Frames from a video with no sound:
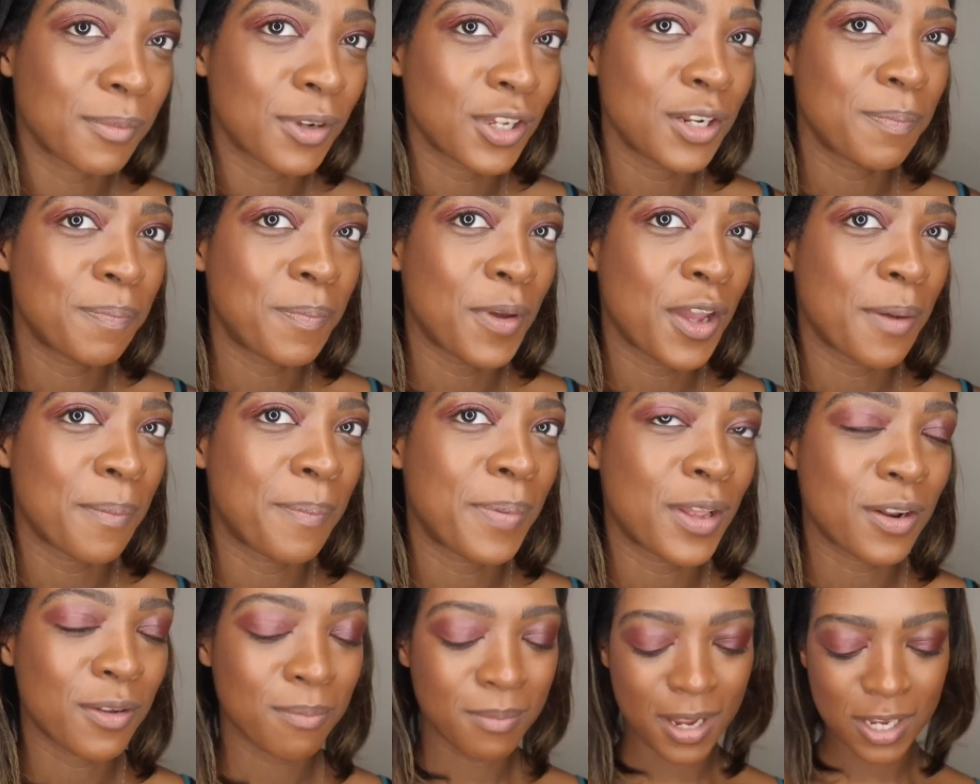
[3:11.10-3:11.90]
gonna put a
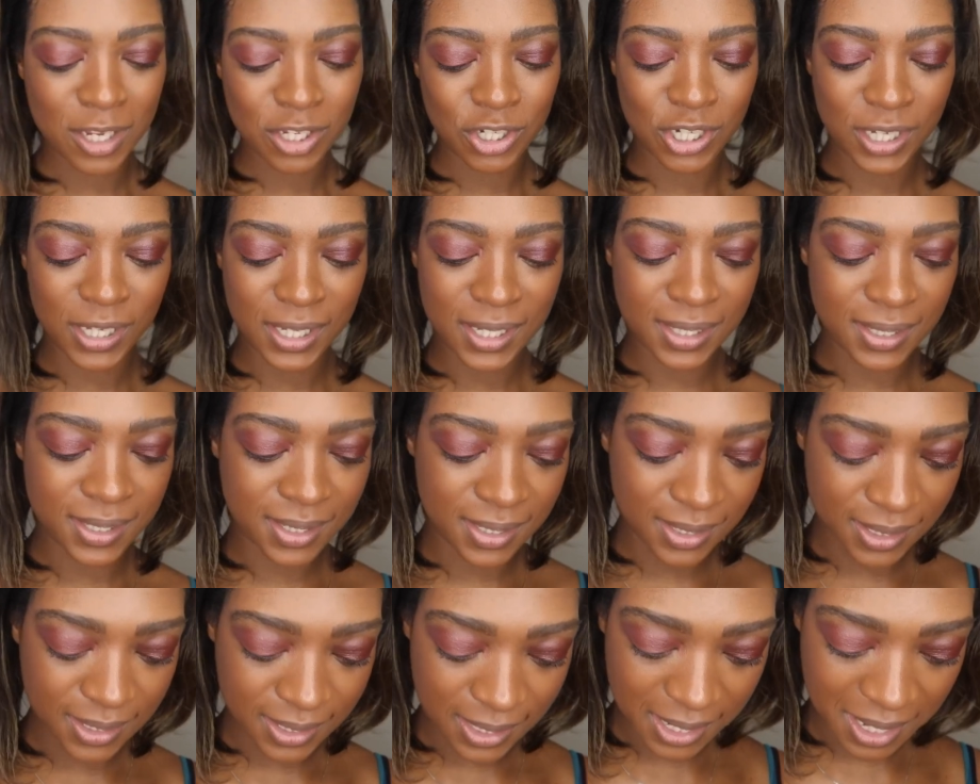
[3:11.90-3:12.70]
bit on my cheeks
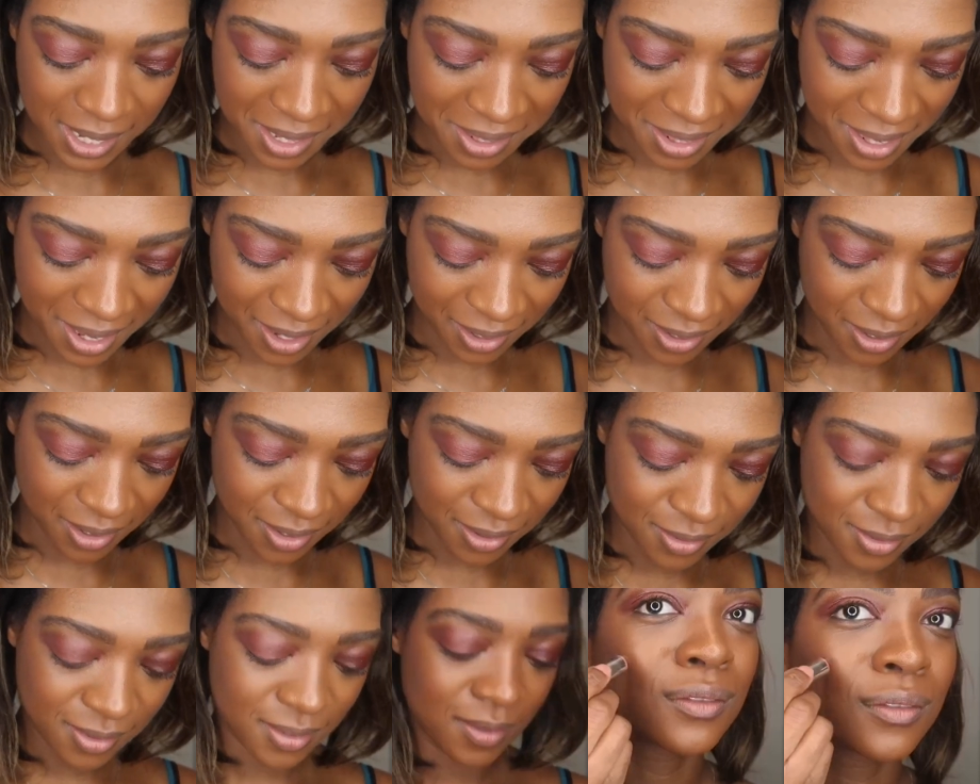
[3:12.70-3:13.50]
and see how that
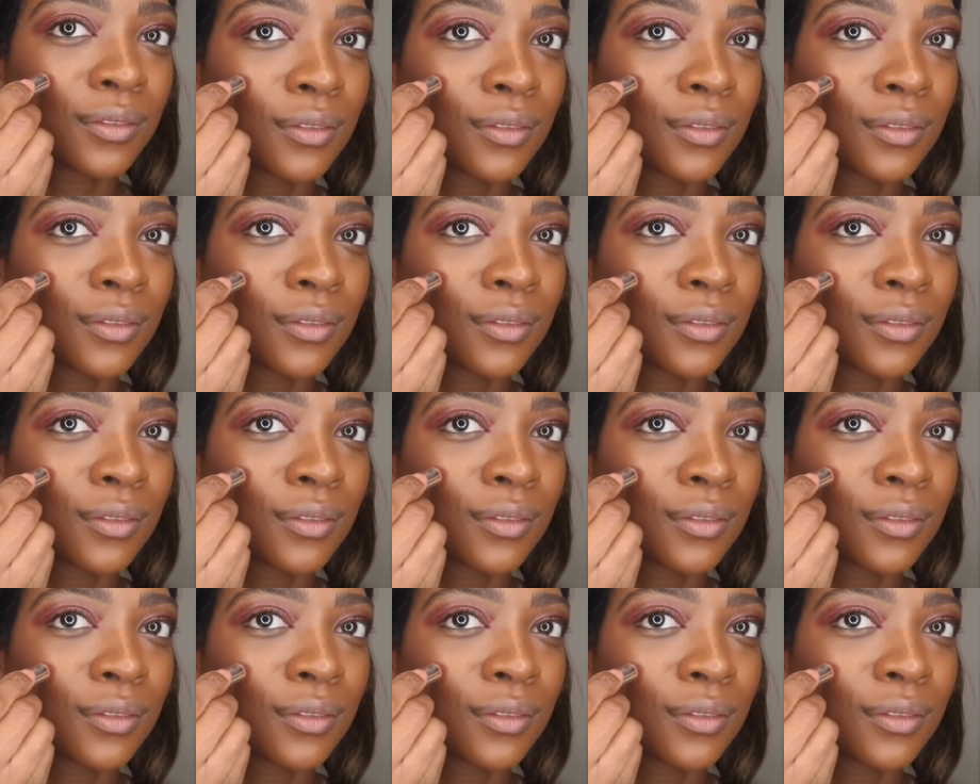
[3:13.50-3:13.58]
goes.